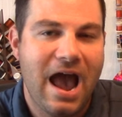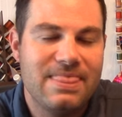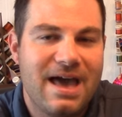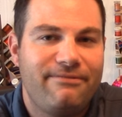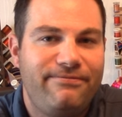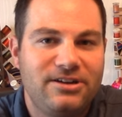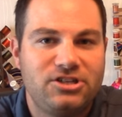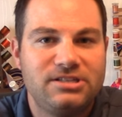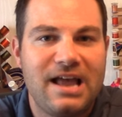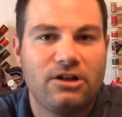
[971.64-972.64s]
and that fish
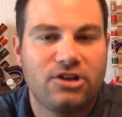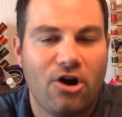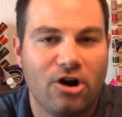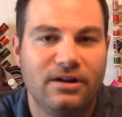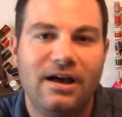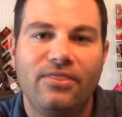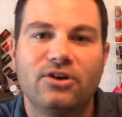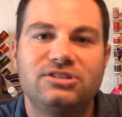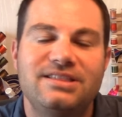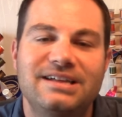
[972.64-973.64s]
is now turned, they'll
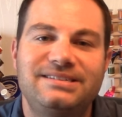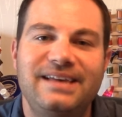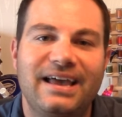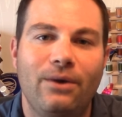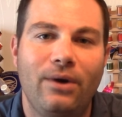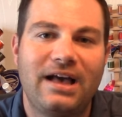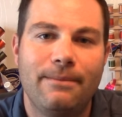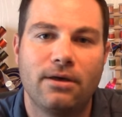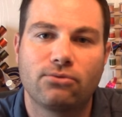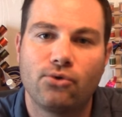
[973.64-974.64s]
see that second one
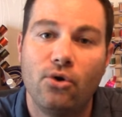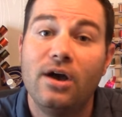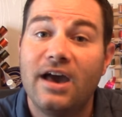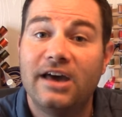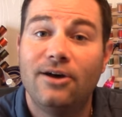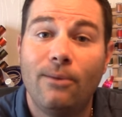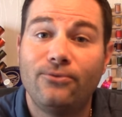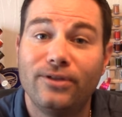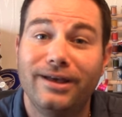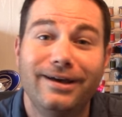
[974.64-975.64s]
coming through and
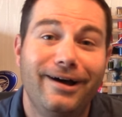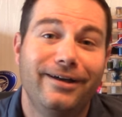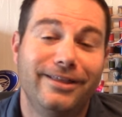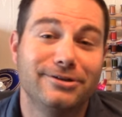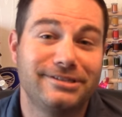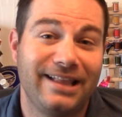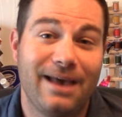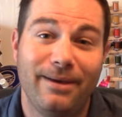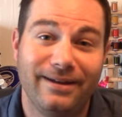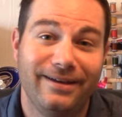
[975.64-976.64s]
hopefully they'll
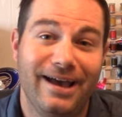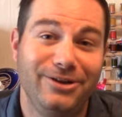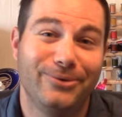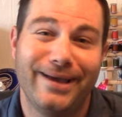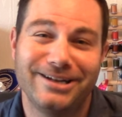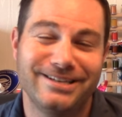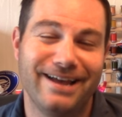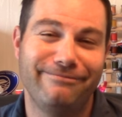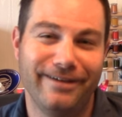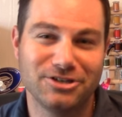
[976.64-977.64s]
slam it and you'll catch
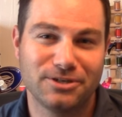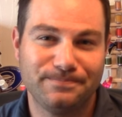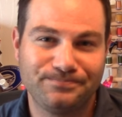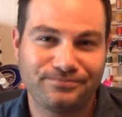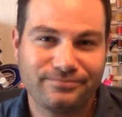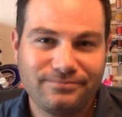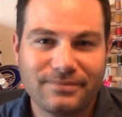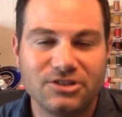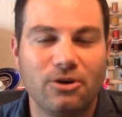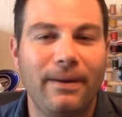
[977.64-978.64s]
that fish.
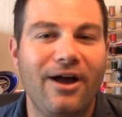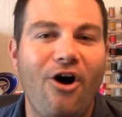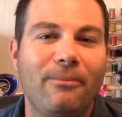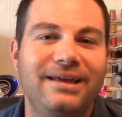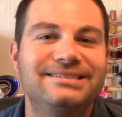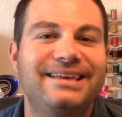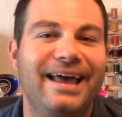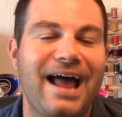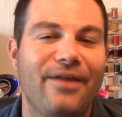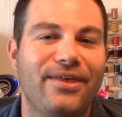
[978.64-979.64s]
So by all means, get
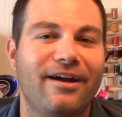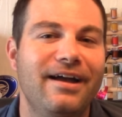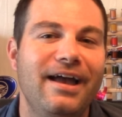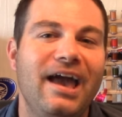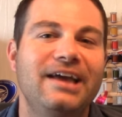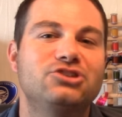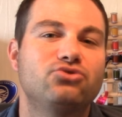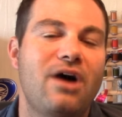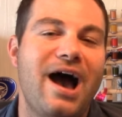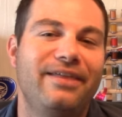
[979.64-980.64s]
out there and
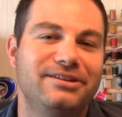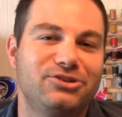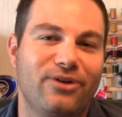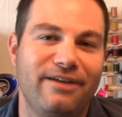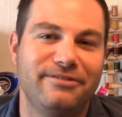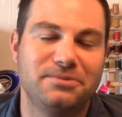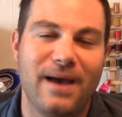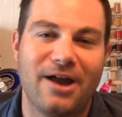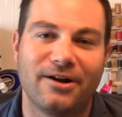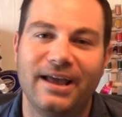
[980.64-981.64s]
try this crayfish
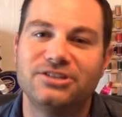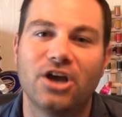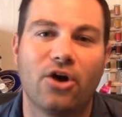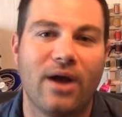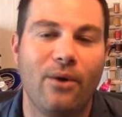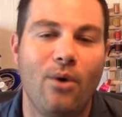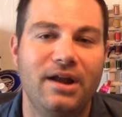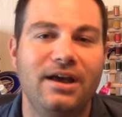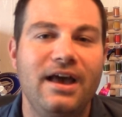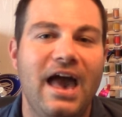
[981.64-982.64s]
pattern. It's a great one
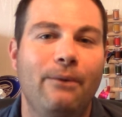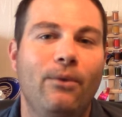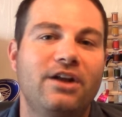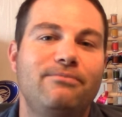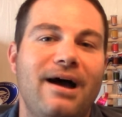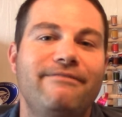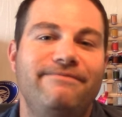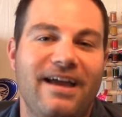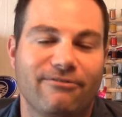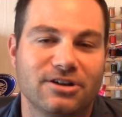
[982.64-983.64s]
and one of my
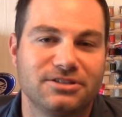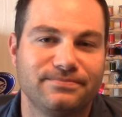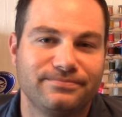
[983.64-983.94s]
favorites.